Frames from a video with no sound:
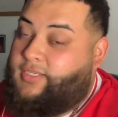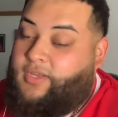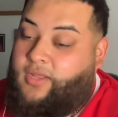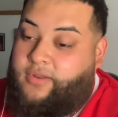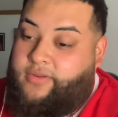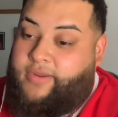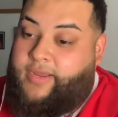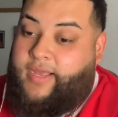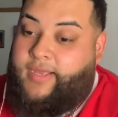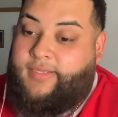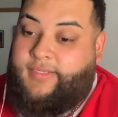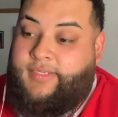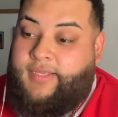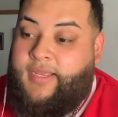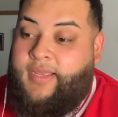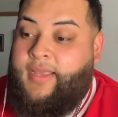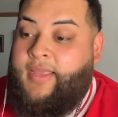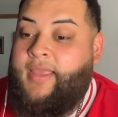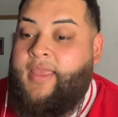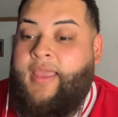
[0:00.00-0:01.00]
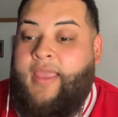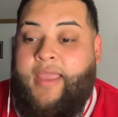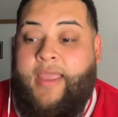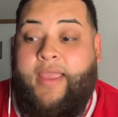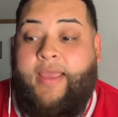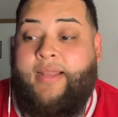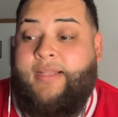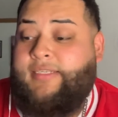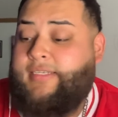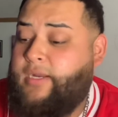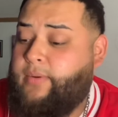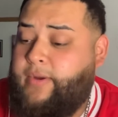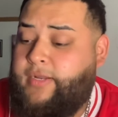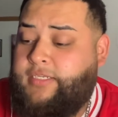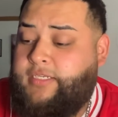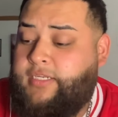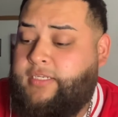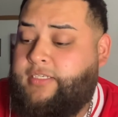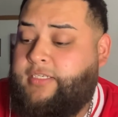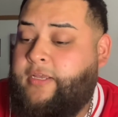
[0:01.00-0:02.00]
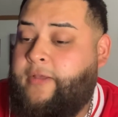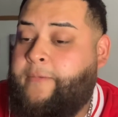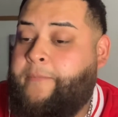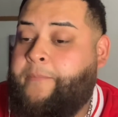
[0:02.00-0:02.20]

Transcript: to all of you guys. And let's get right into this.